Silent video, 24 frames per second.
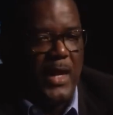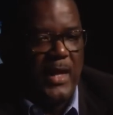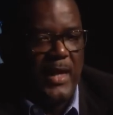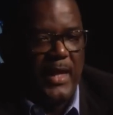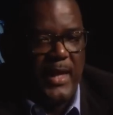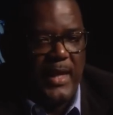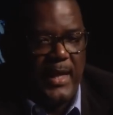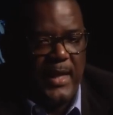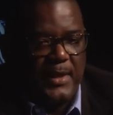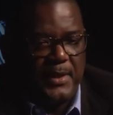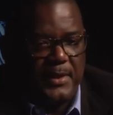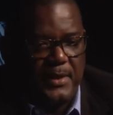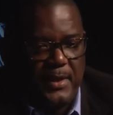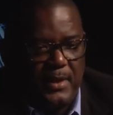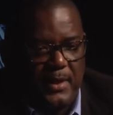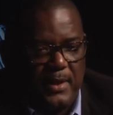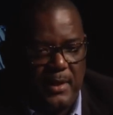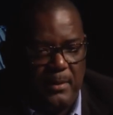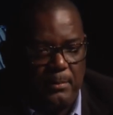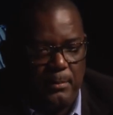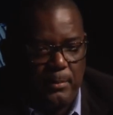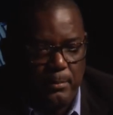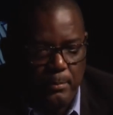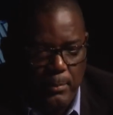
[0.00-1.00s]
And
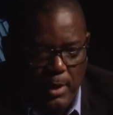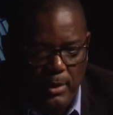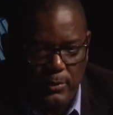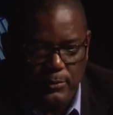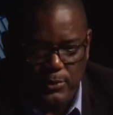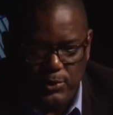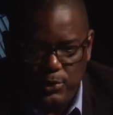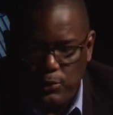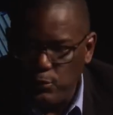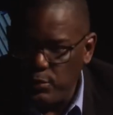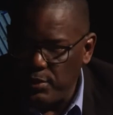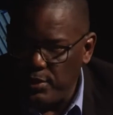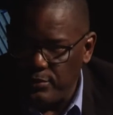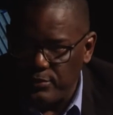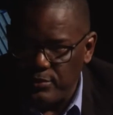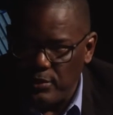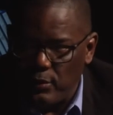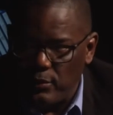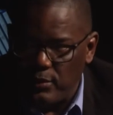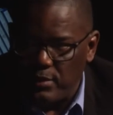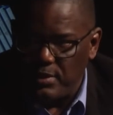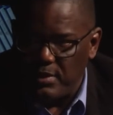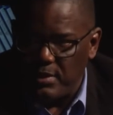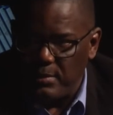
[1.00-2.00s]
Mark was 2 years
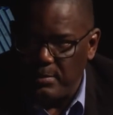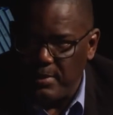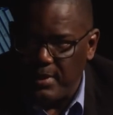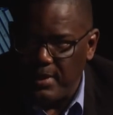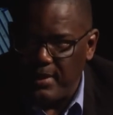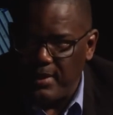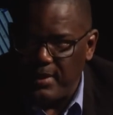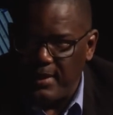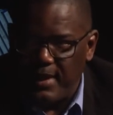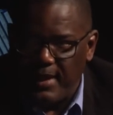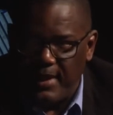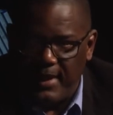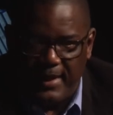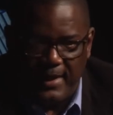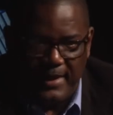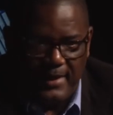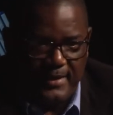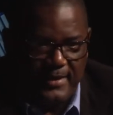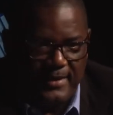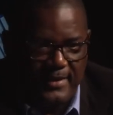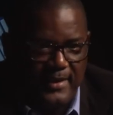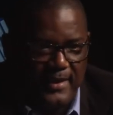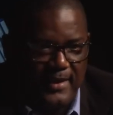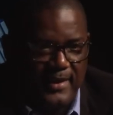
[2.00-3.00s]
older than me.
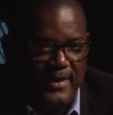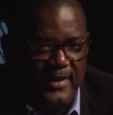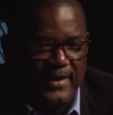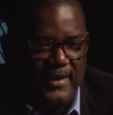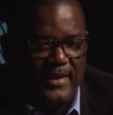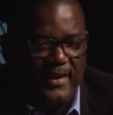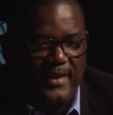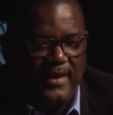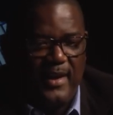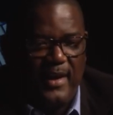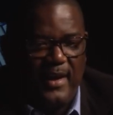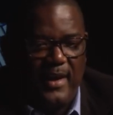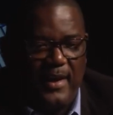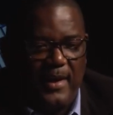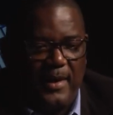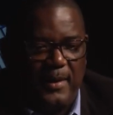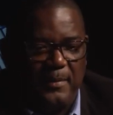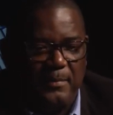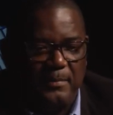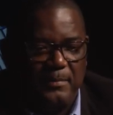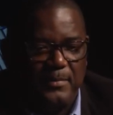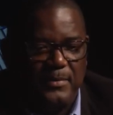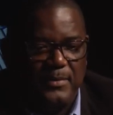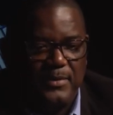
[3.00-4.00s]
And
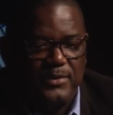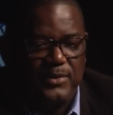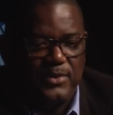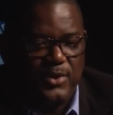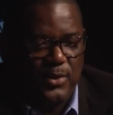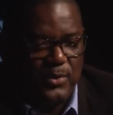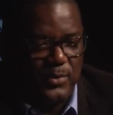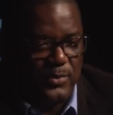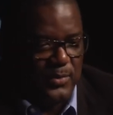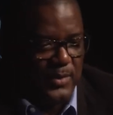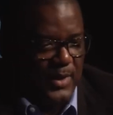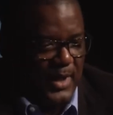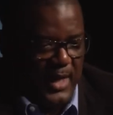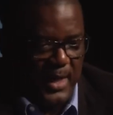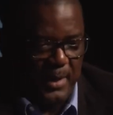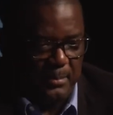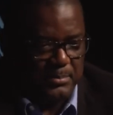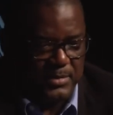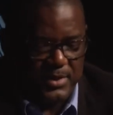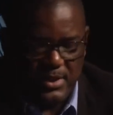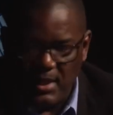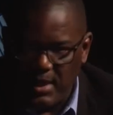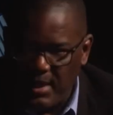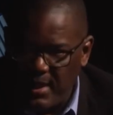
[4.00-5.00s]
so I'm
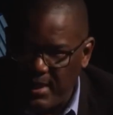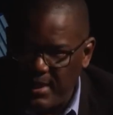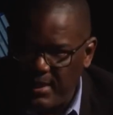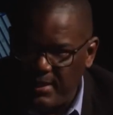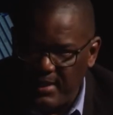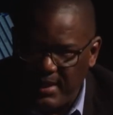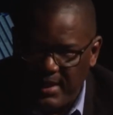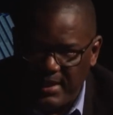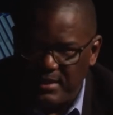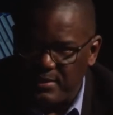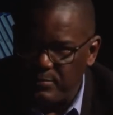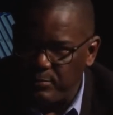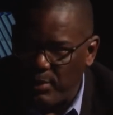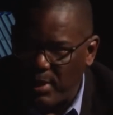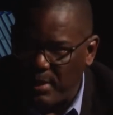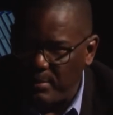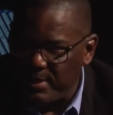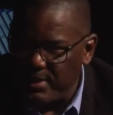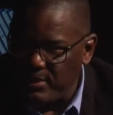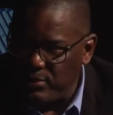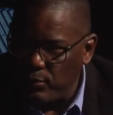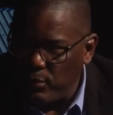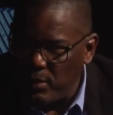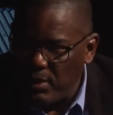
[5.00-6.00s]
10, he's
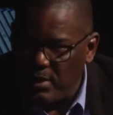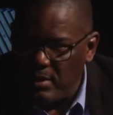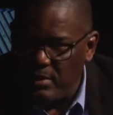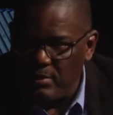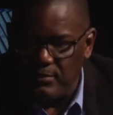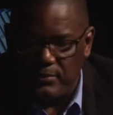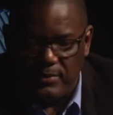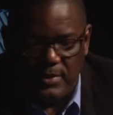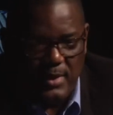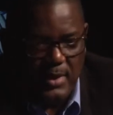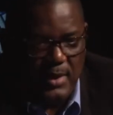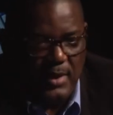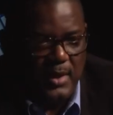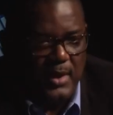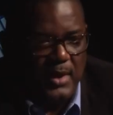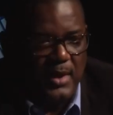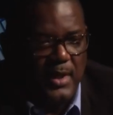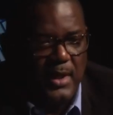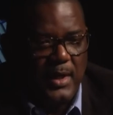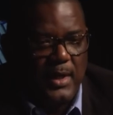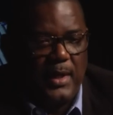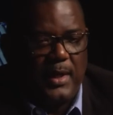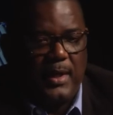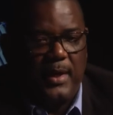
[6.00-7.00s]
probably 12.
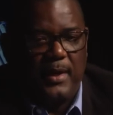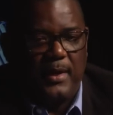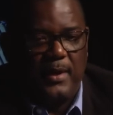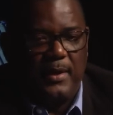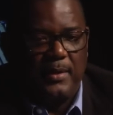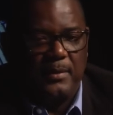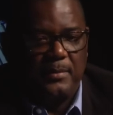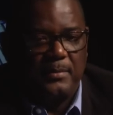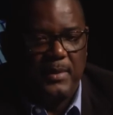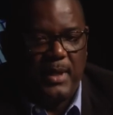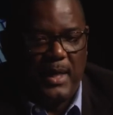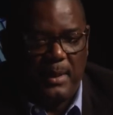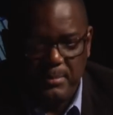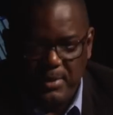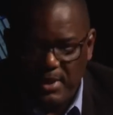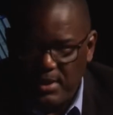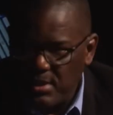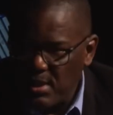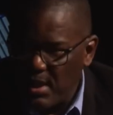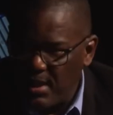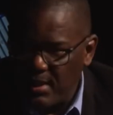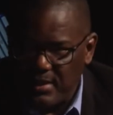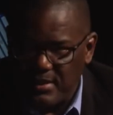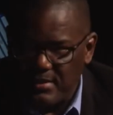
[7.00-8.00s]
I'm the
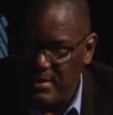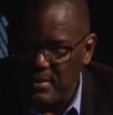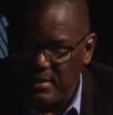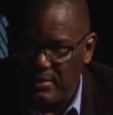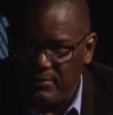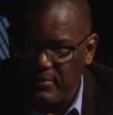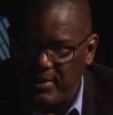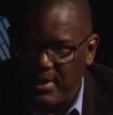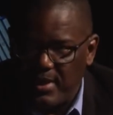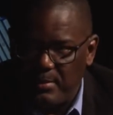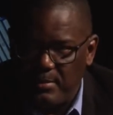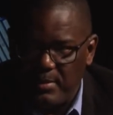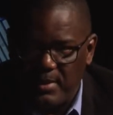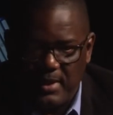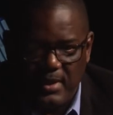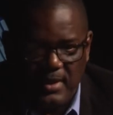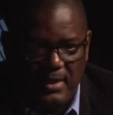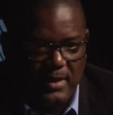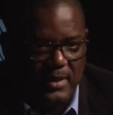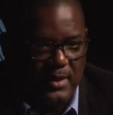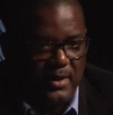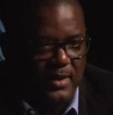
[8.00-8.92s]
youngest in the family.